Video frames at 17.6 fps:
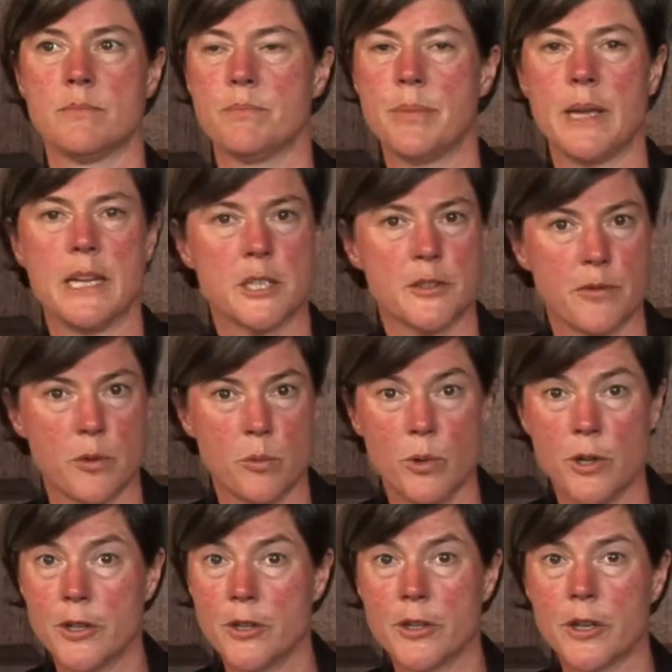pitch for
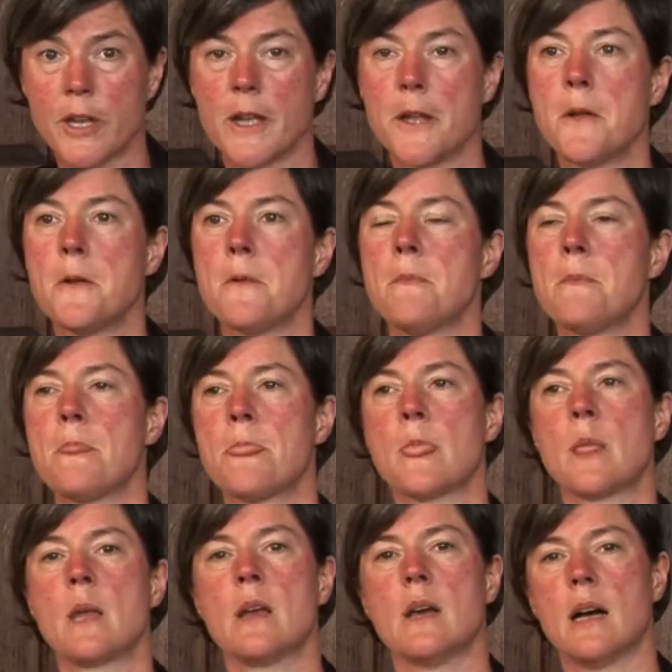work.
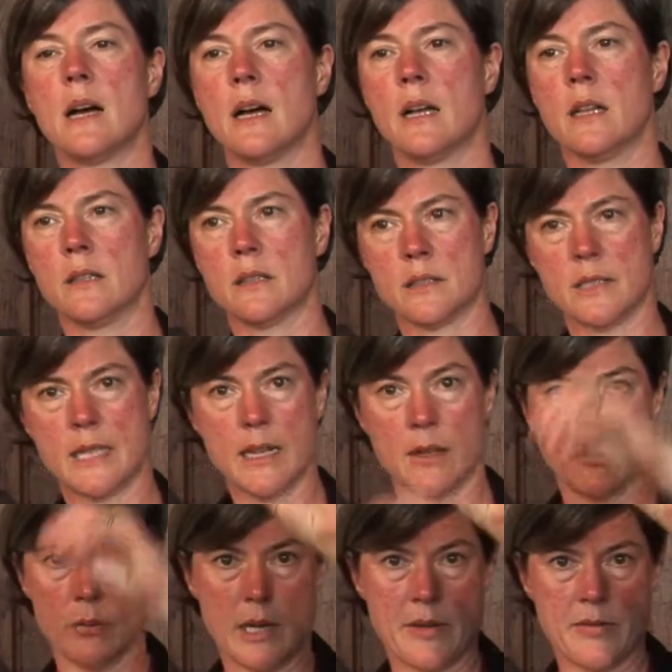I'll
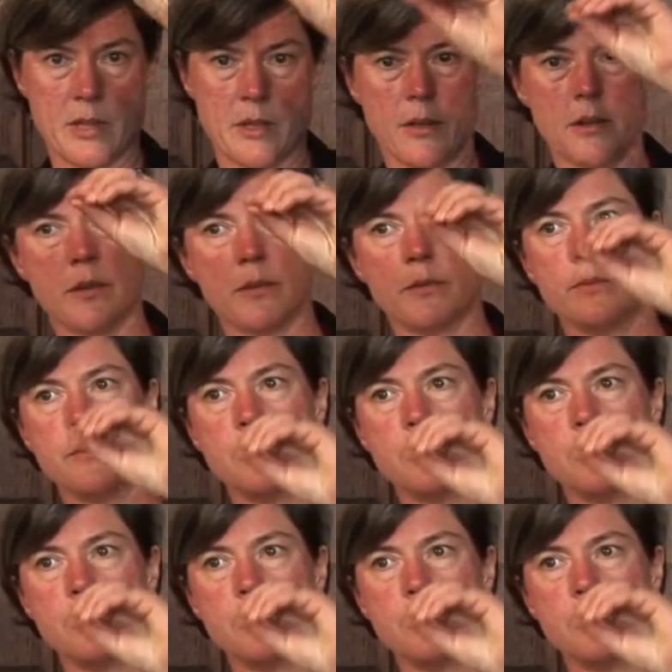take whatever the